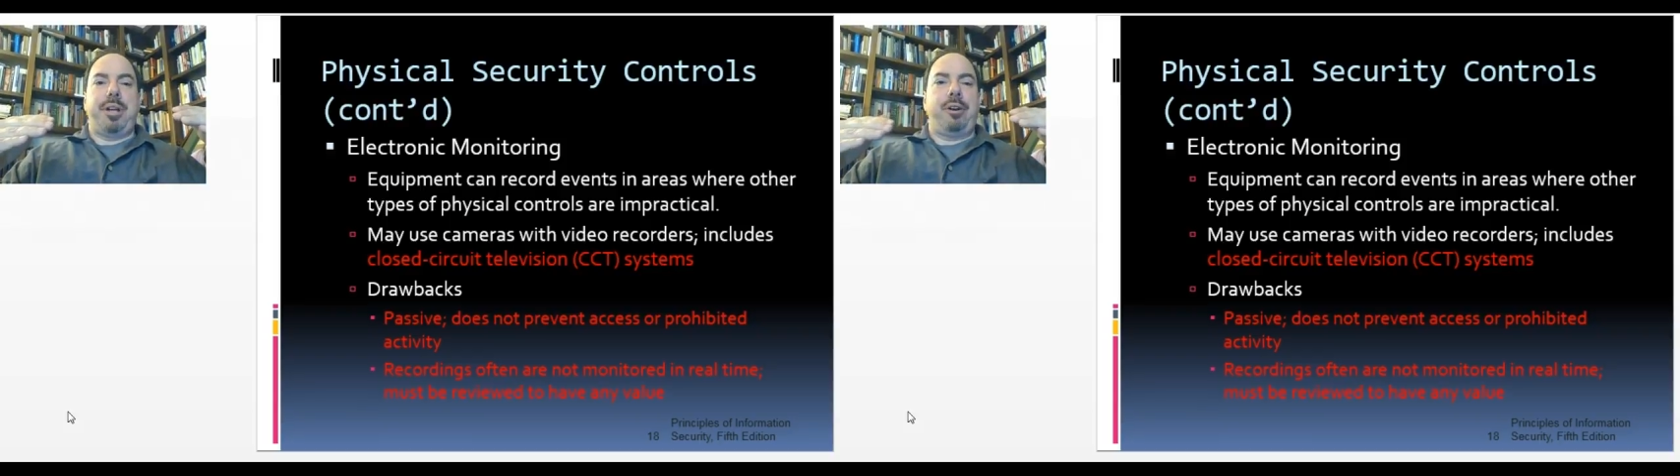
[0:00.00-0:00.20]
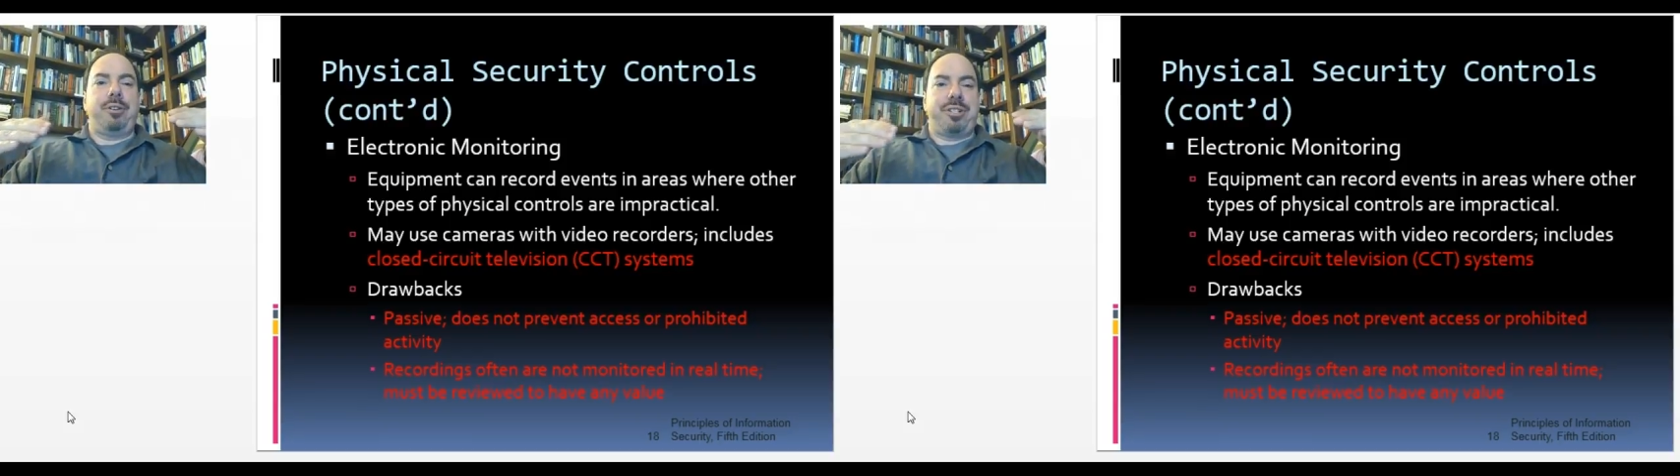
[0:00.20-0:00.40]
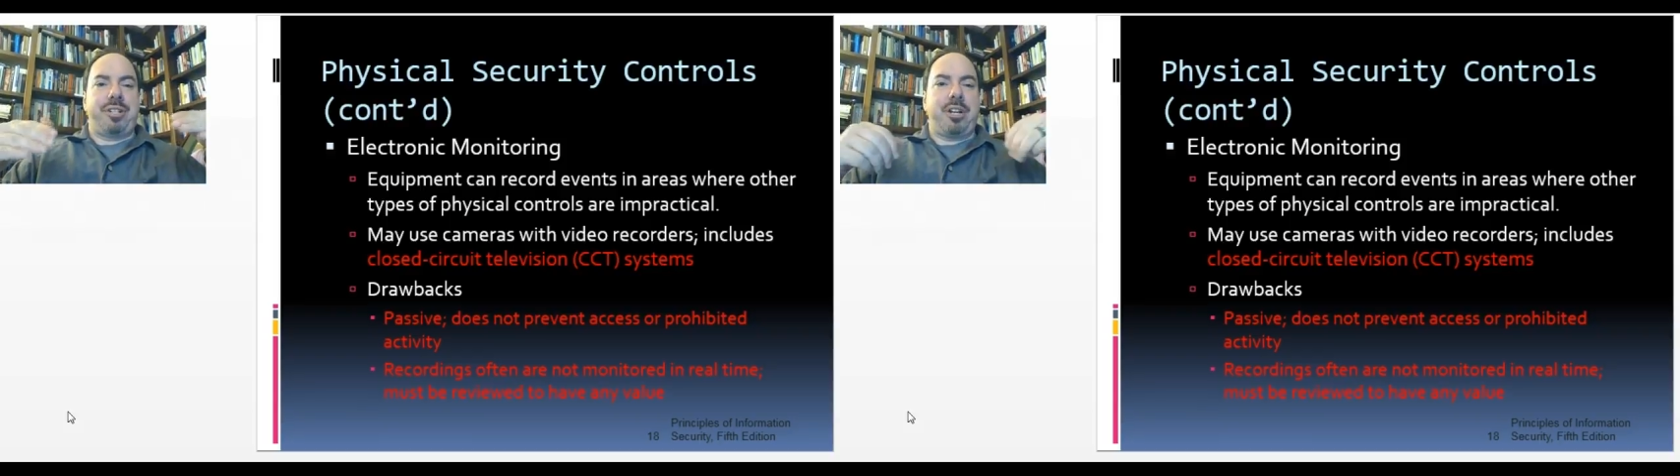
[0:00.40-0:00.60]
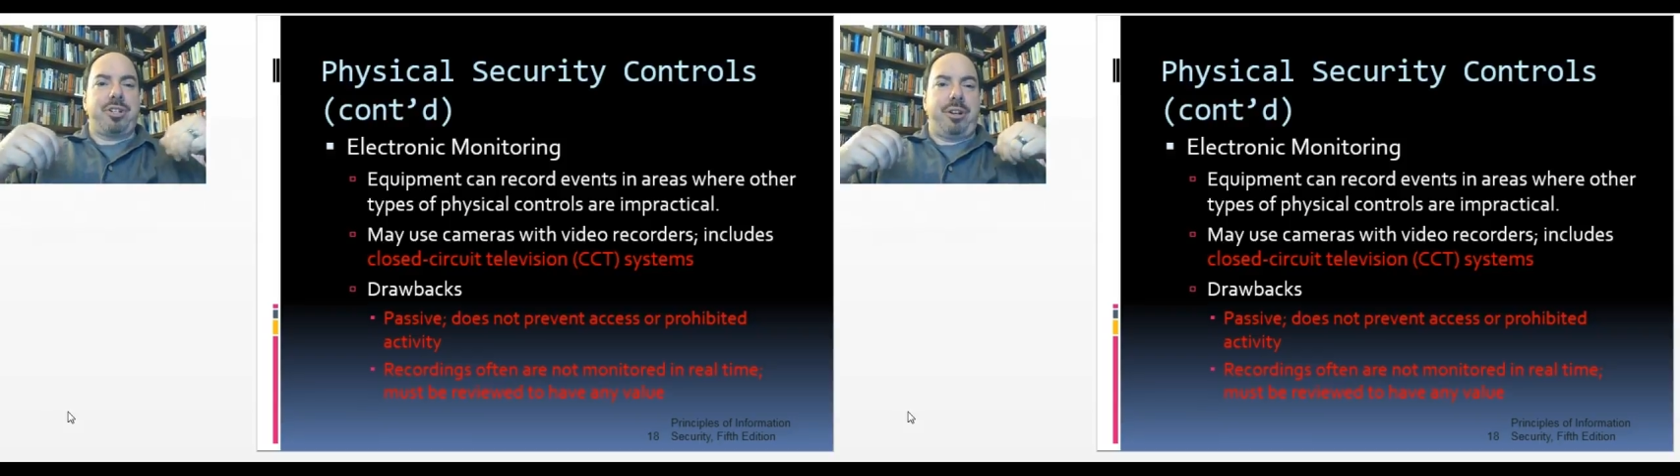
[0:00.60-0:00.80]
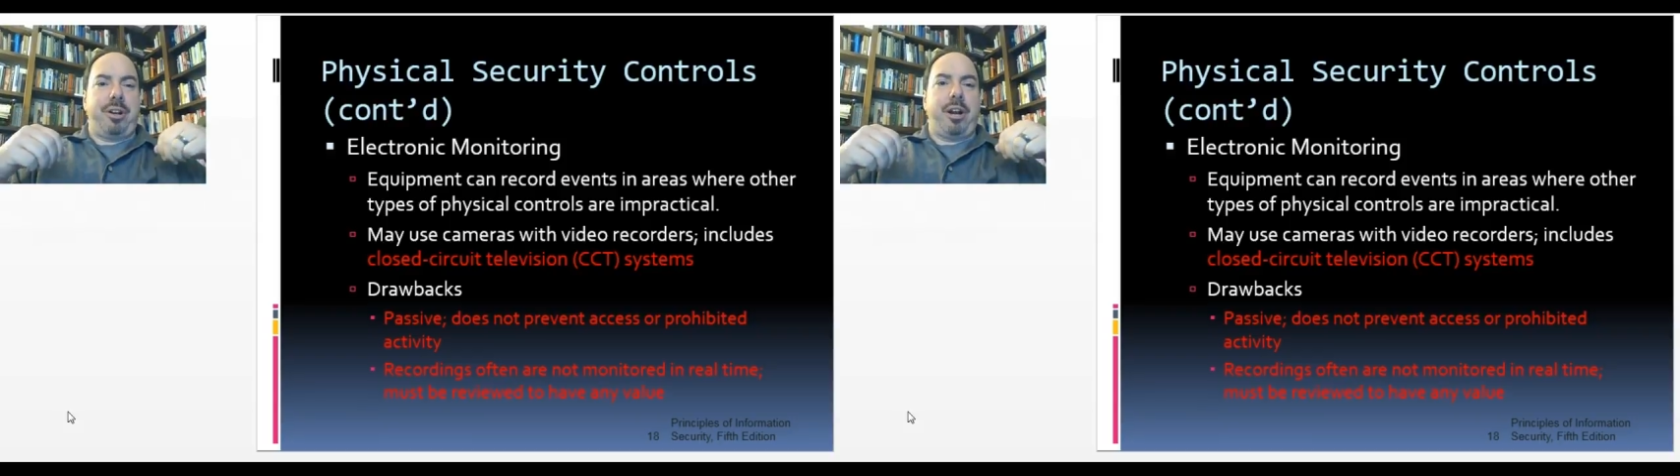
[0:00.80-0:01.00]
error
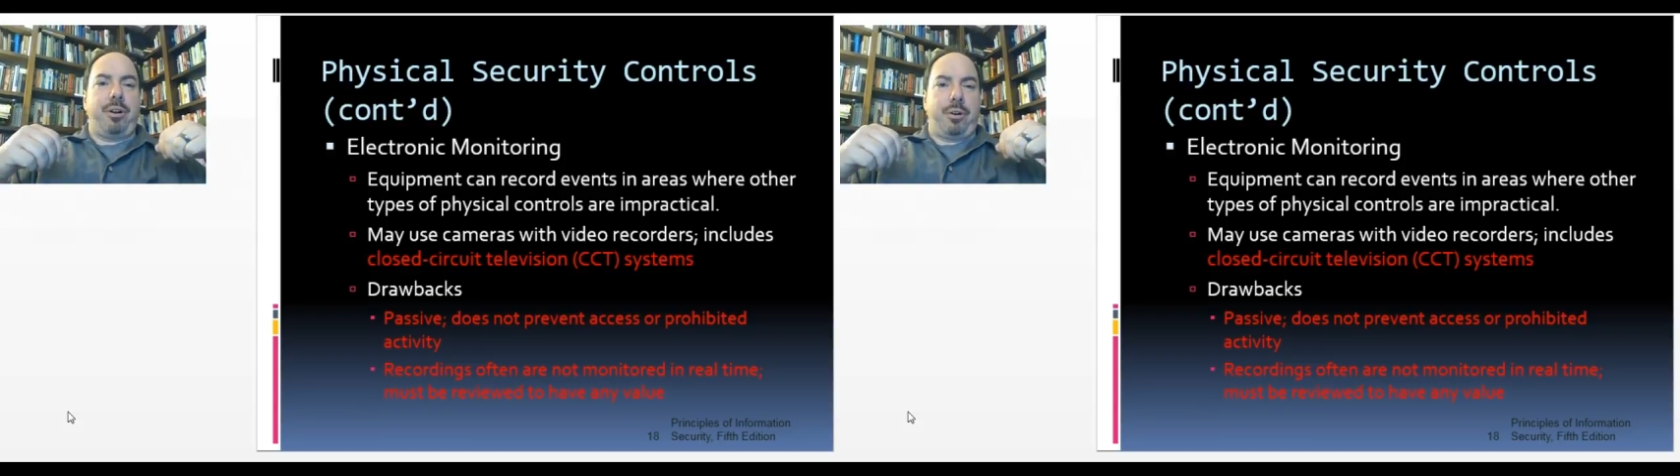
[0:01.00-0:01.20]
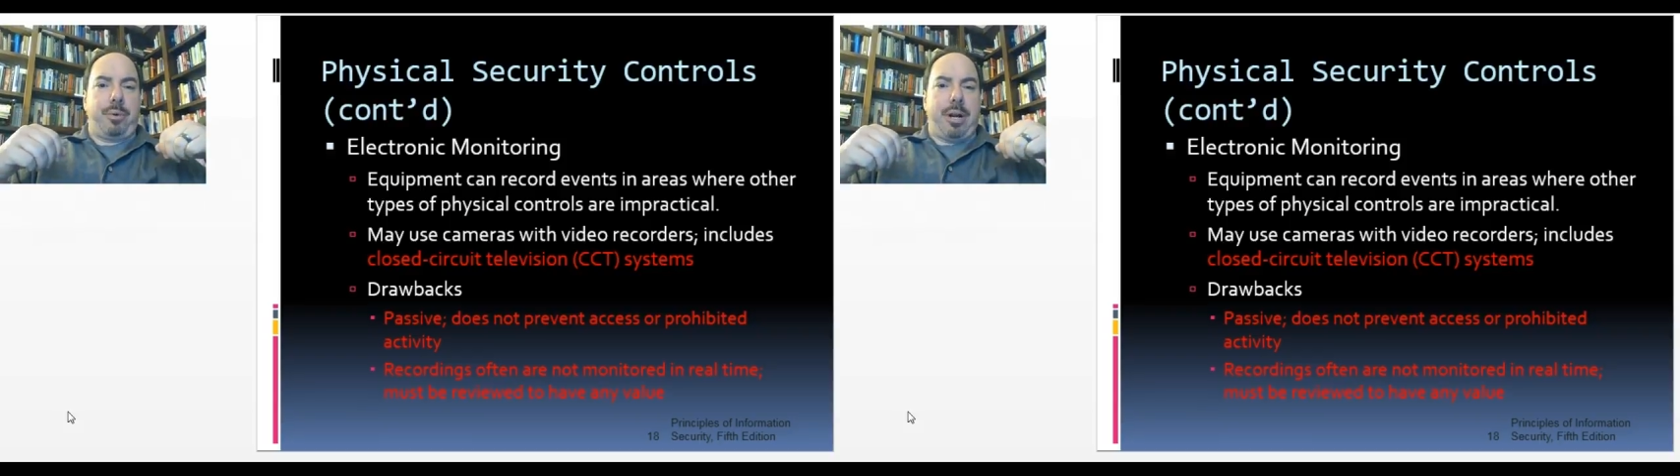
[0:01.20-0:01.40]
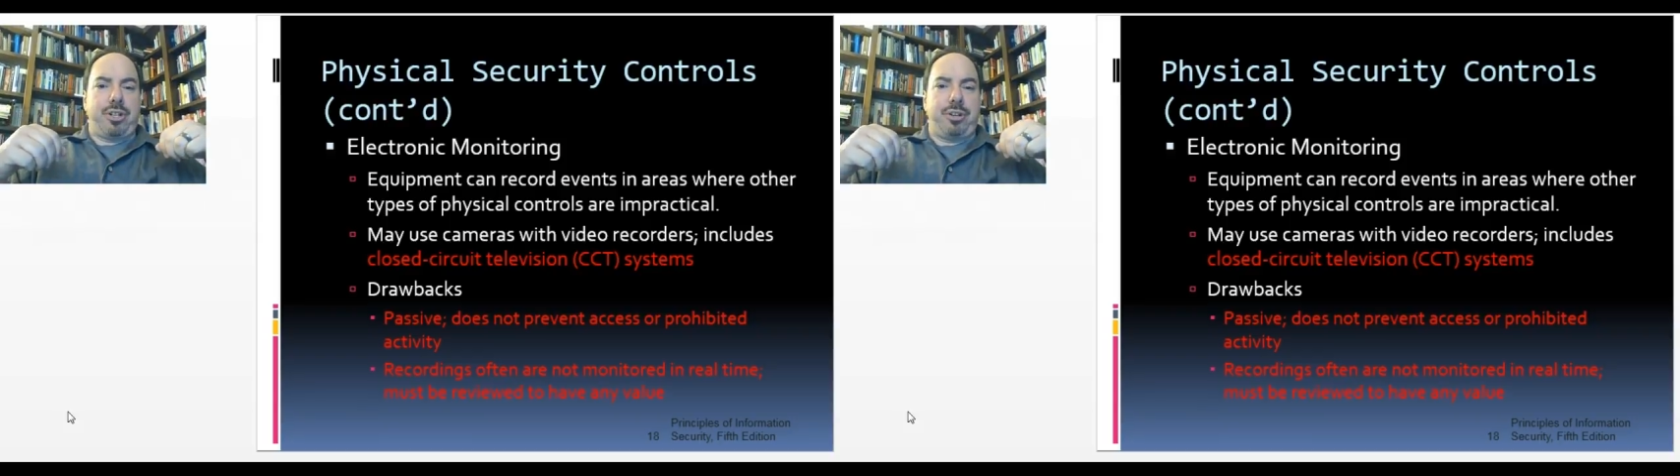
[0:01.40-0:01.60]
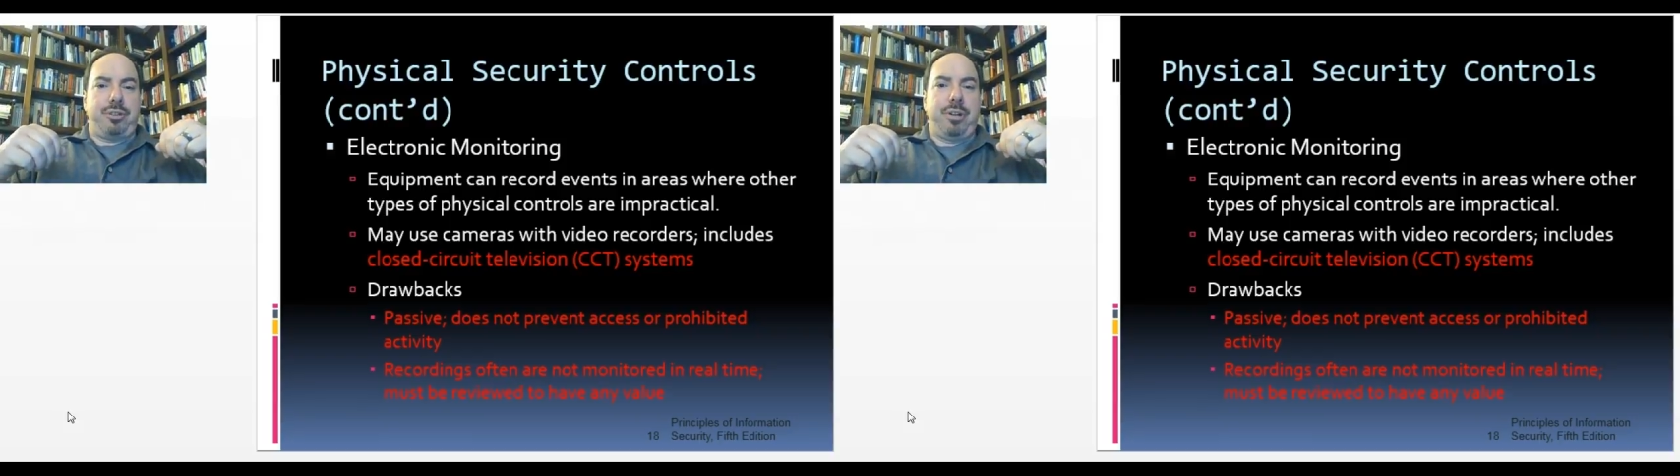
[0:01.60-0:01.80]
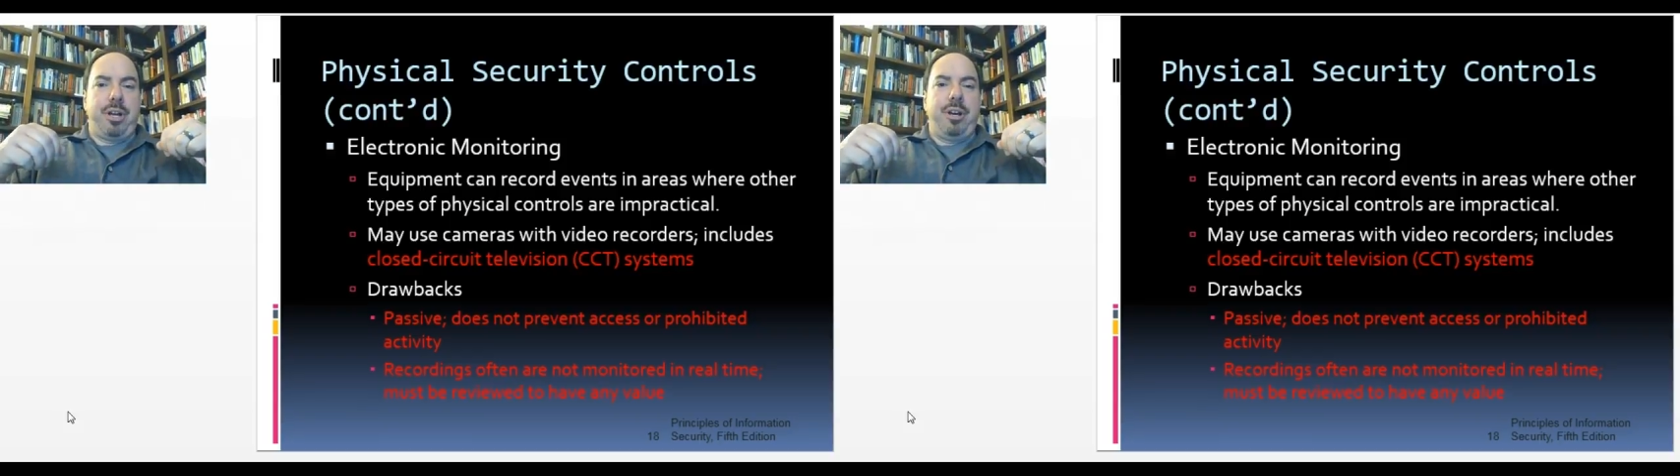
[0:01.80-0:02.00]
detection and error correction.